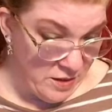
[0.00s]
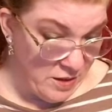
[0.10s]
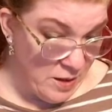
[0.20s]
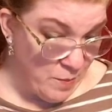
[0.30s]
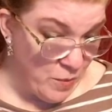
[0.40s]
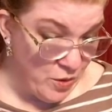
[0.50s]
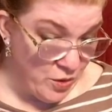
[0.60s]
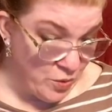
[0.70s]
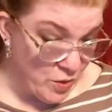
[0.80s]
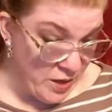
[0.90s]
number
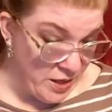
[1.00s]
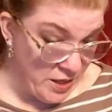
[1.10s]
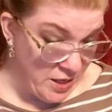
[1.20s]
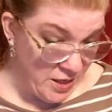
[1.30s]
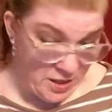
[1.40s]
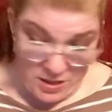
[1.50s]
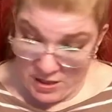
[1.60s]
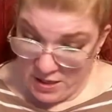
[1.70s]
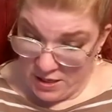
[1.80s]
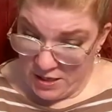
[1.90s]
three
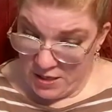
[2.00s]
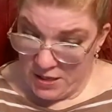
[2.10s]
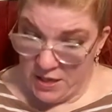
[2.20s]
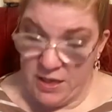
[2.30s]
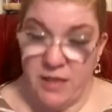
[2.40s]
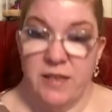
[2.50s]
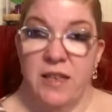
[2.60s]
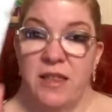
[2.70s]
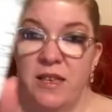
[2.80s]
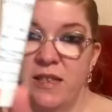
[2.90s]
is
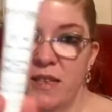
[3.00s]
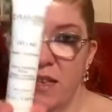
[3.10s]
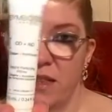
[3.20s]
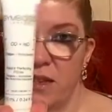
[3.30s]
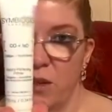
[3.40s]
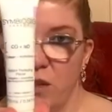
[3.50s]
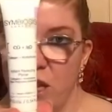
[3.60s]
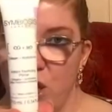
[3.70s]
this little